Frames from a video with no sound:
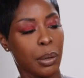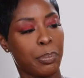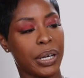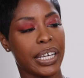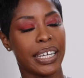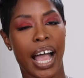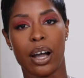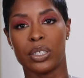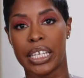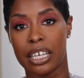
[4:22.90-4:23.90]
But
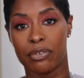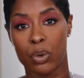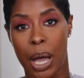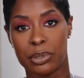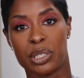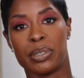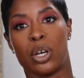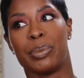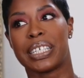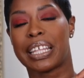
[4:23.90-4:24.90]
I'll link a few options
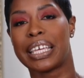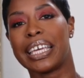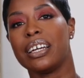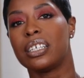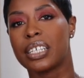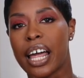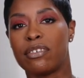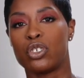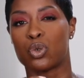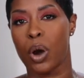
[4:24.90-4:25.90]
below because they get a lot
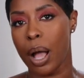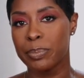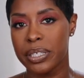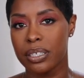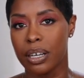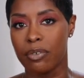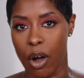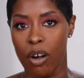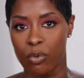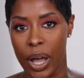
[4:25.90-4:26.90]
of drops of
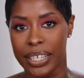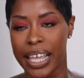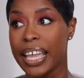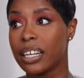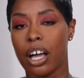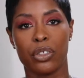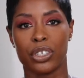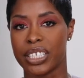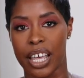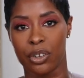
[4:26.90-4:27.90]
Off-White and other
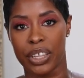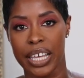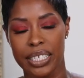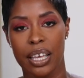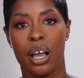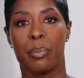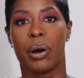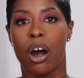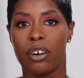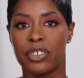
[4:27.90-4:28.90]
designer things.
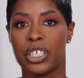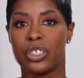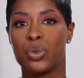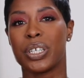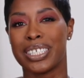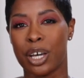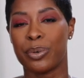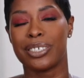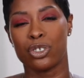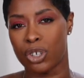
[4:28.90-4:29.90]
But often you can tell
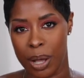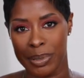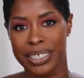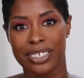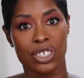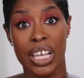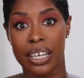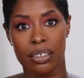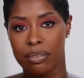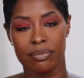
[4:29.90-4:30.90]
when it's a drop because it's just
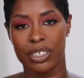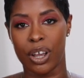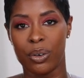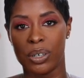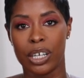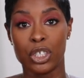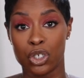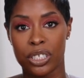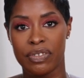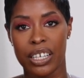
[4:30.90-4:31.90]
like, you know,
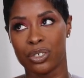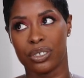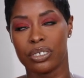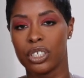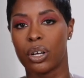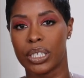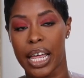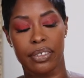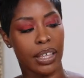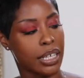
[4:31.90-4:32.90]
hundreds of things or, you know, a
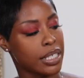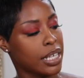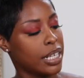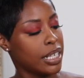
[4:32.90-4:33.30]
lot of things.